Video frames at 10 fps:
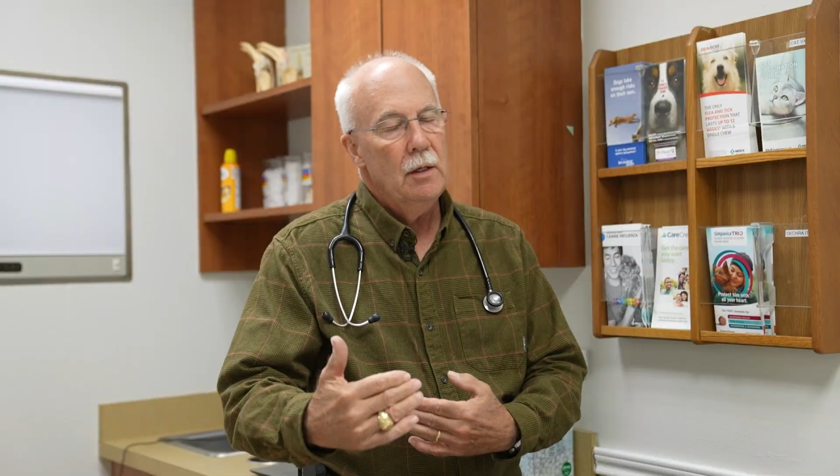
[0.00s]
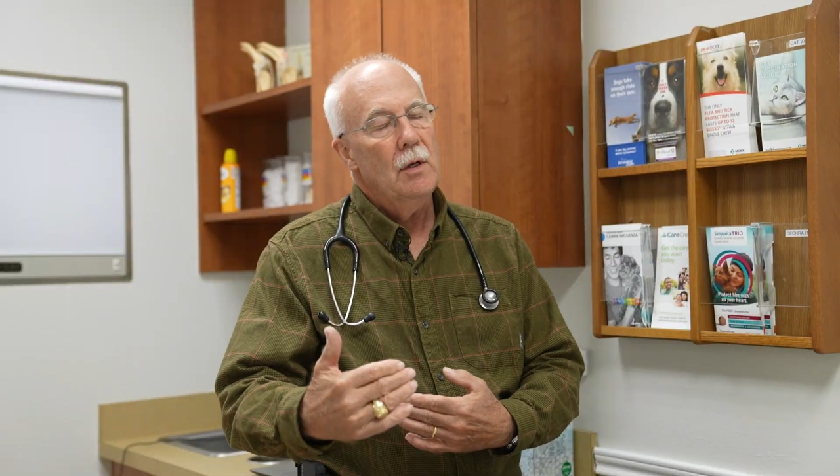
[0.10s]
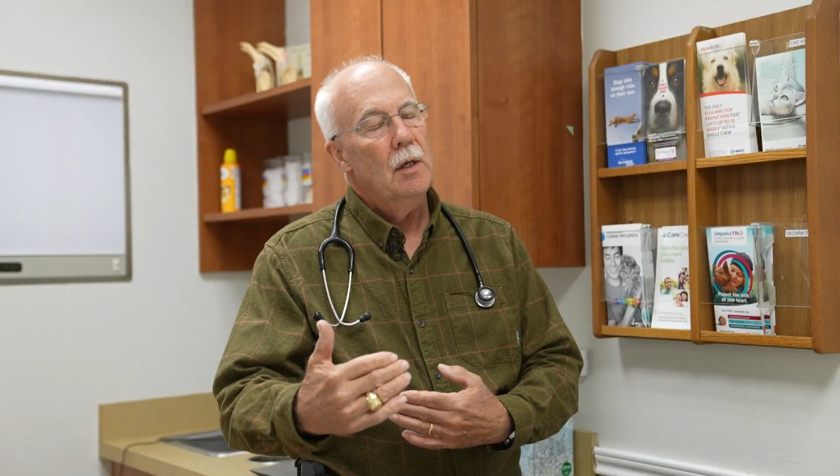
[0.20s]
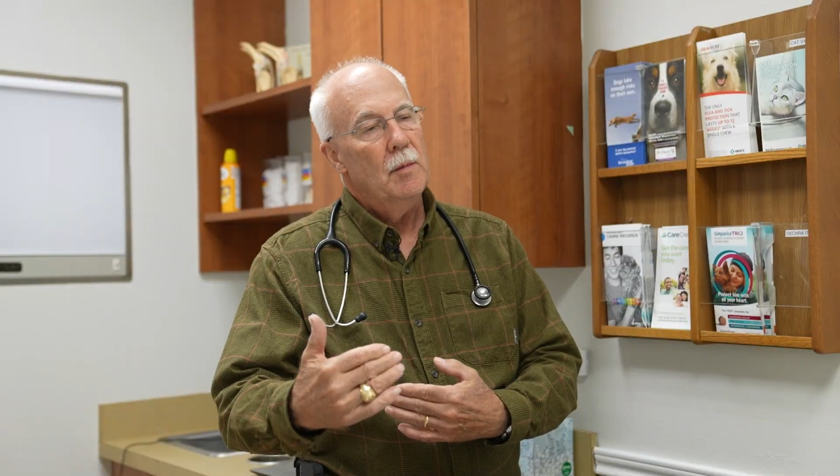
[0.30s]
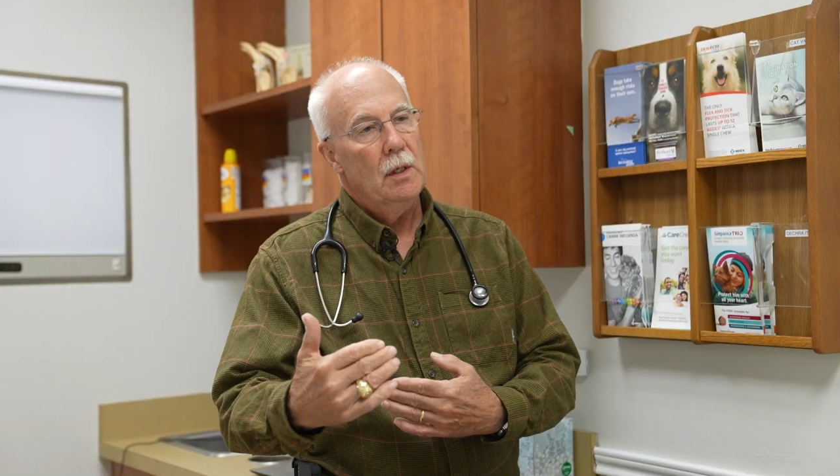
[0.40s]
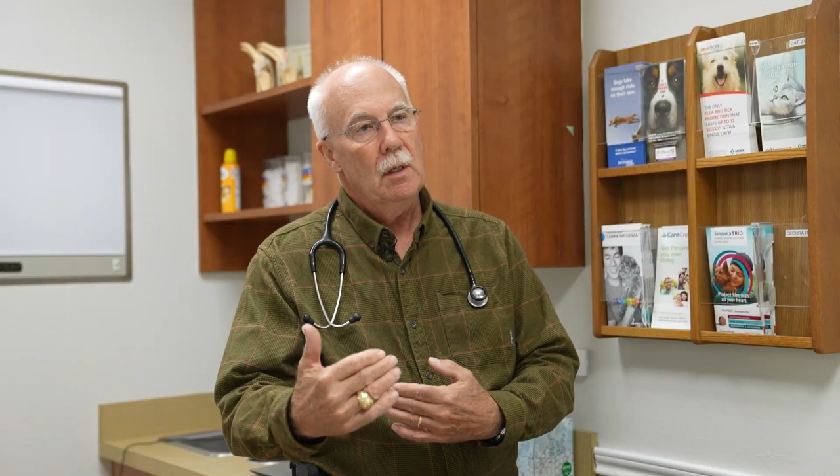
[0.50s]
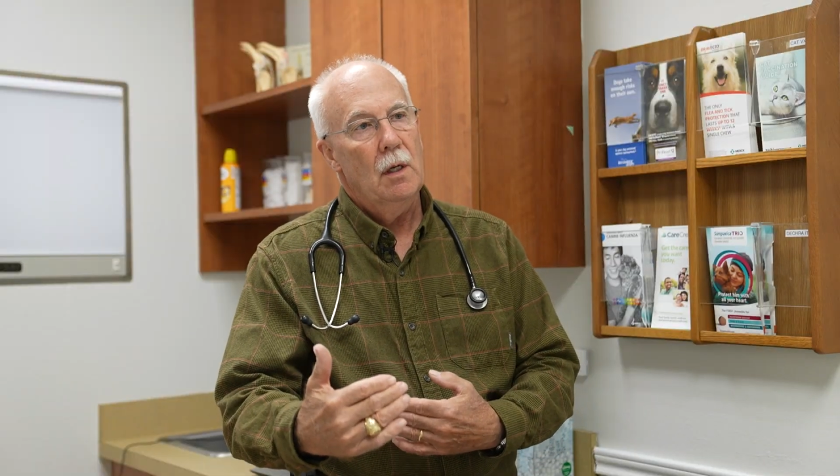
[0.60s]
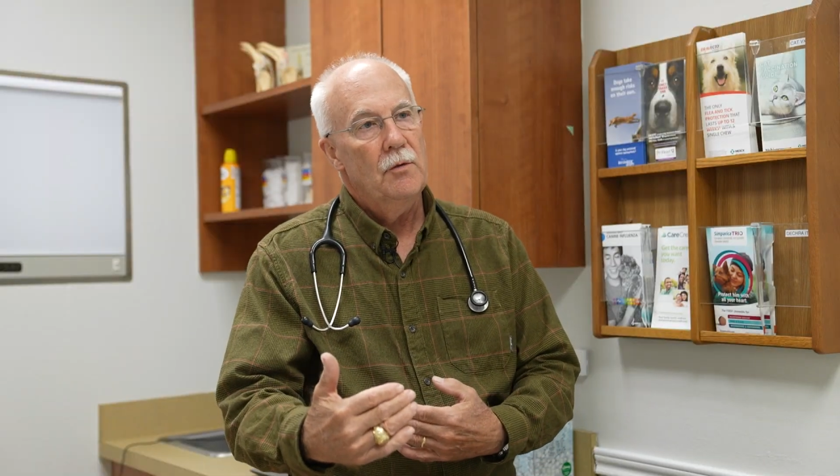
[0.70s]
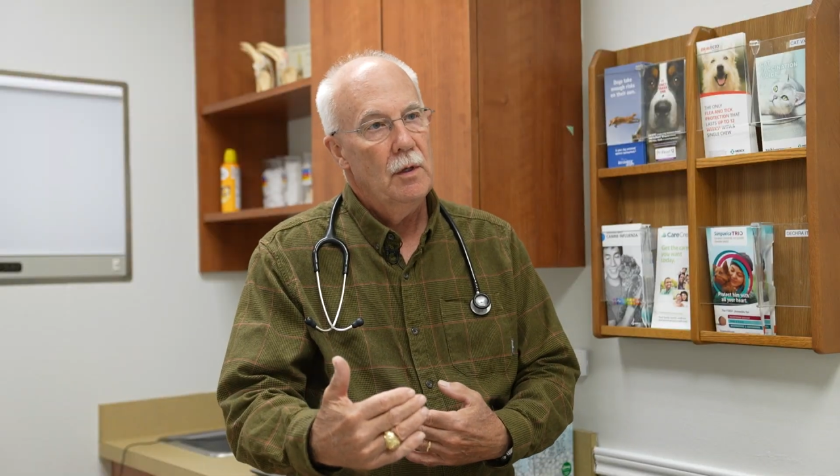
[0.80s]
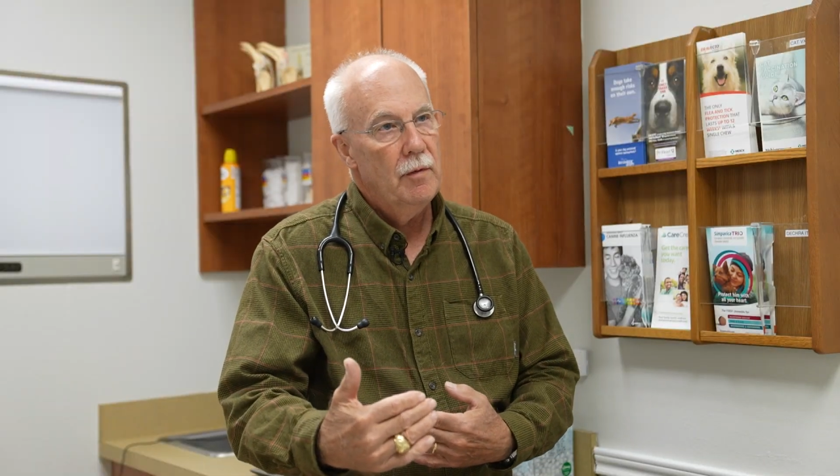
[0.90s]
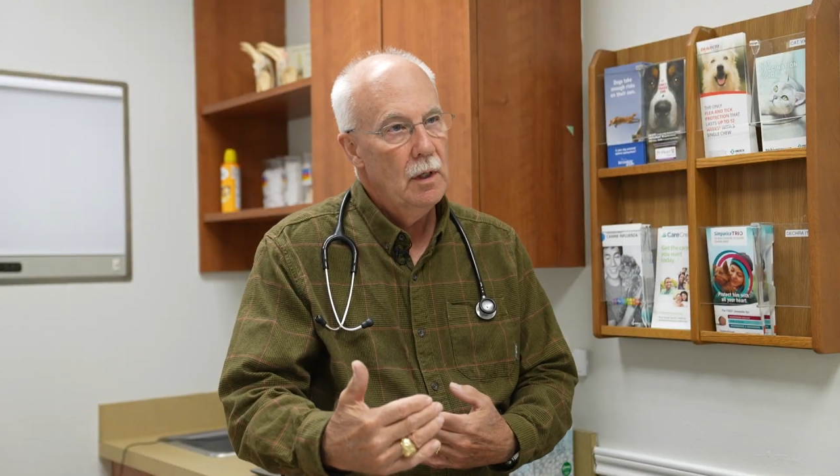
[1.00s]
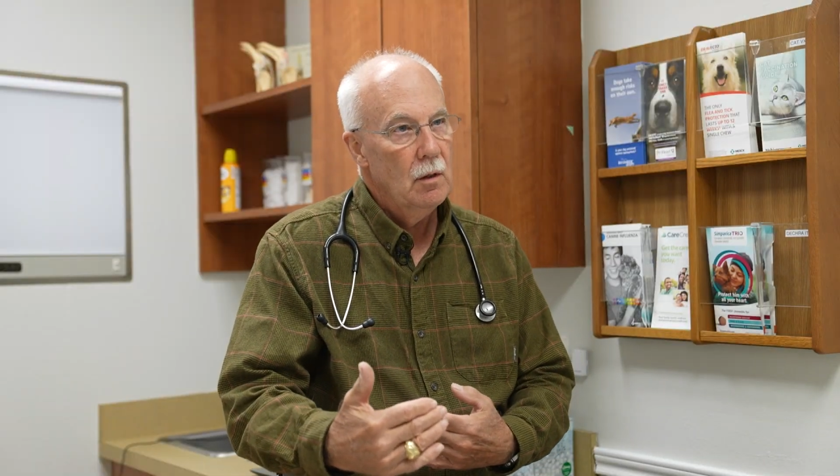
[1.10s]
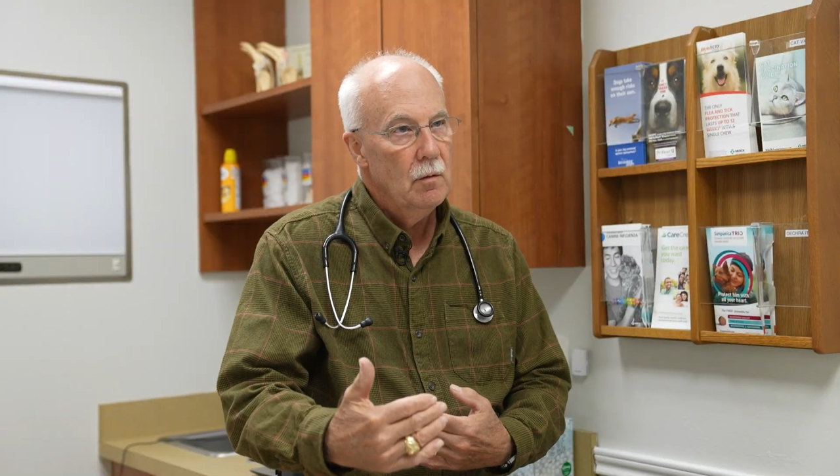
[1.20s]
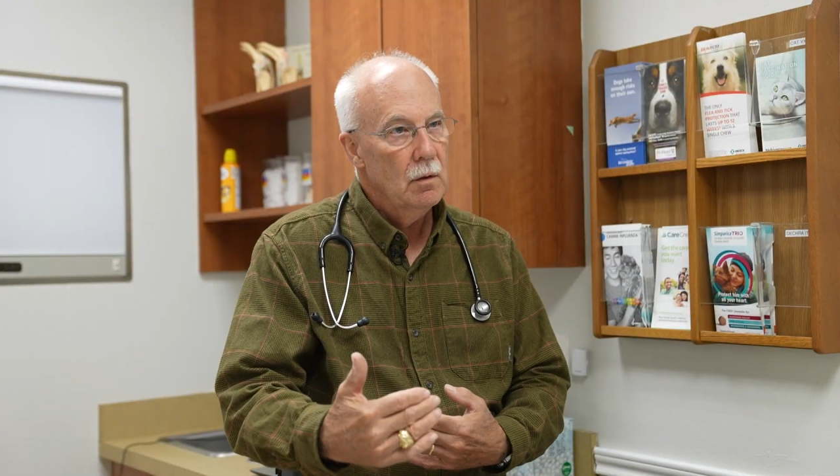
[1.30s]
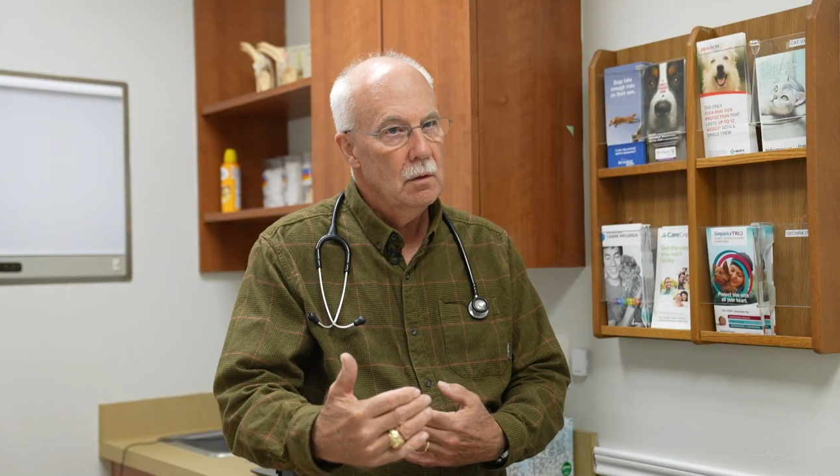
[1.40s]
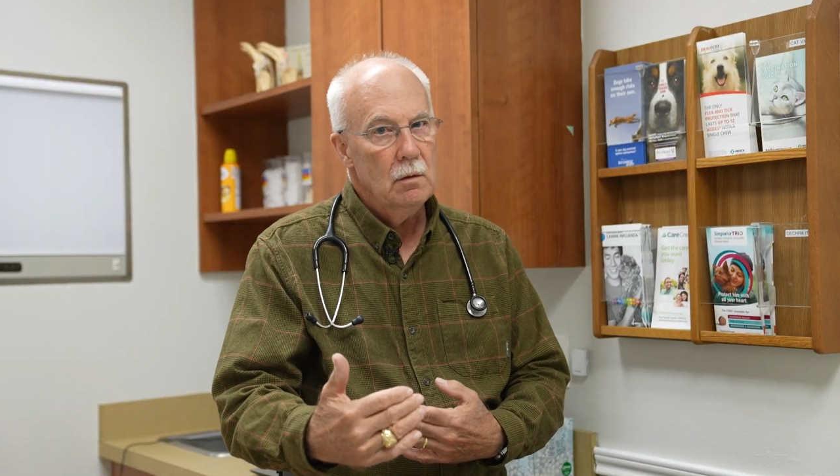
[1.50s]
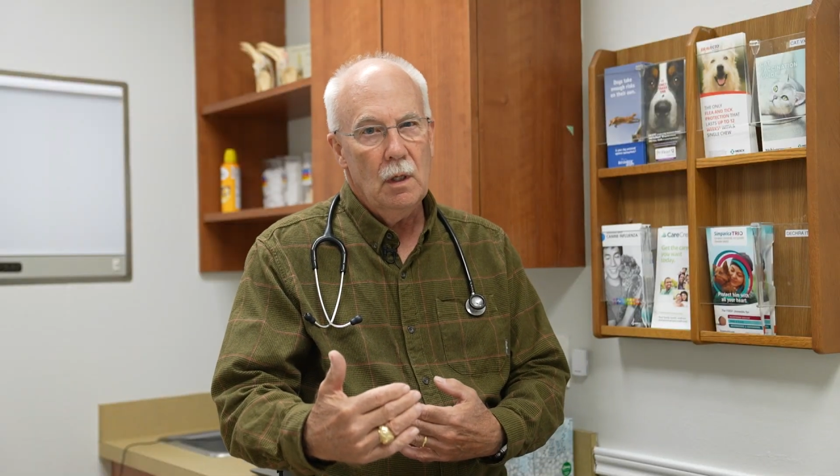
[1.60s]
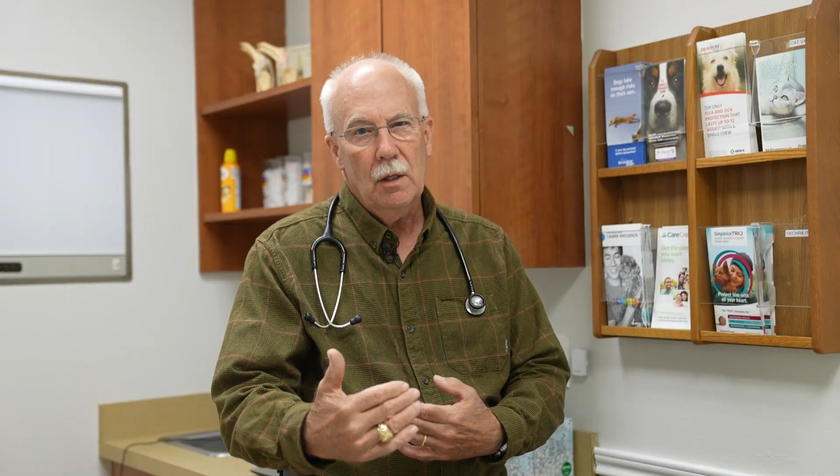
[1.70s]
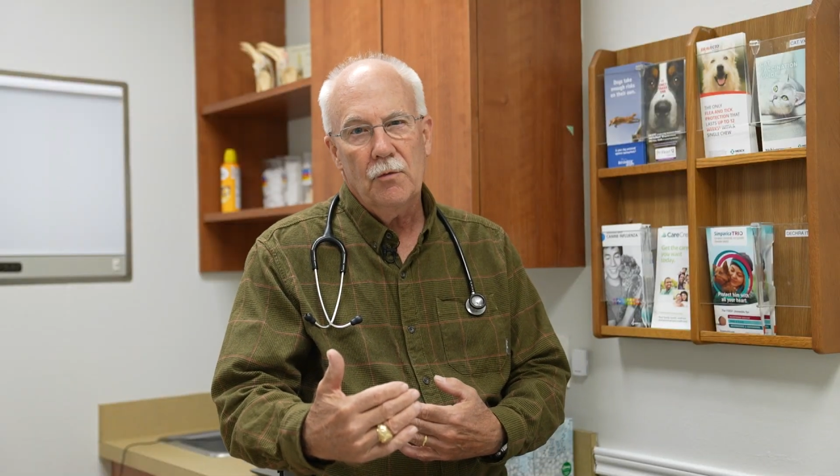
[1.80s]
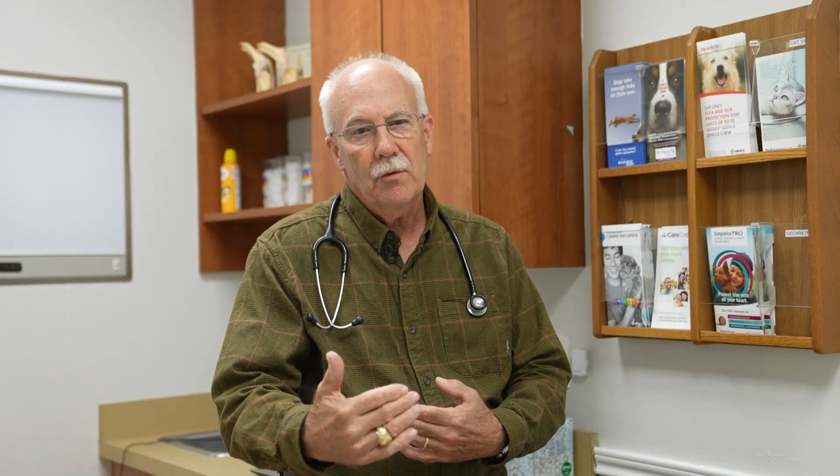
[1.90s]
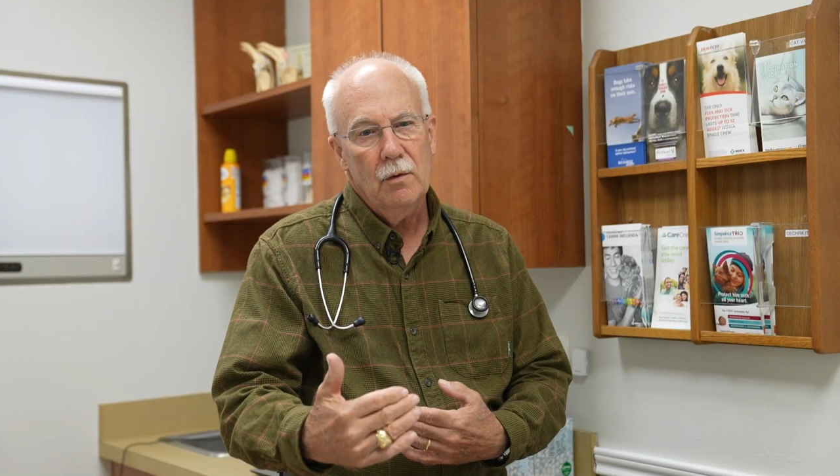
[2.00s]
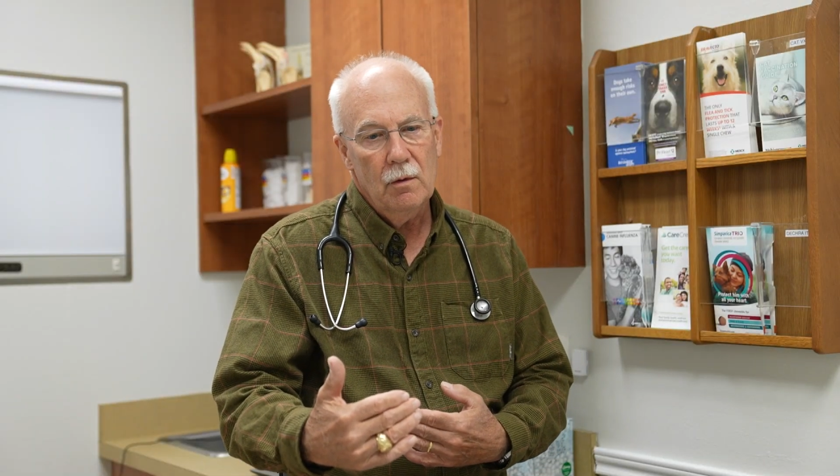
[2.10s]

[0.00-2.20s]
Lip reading: tell you how many clients I've had over the last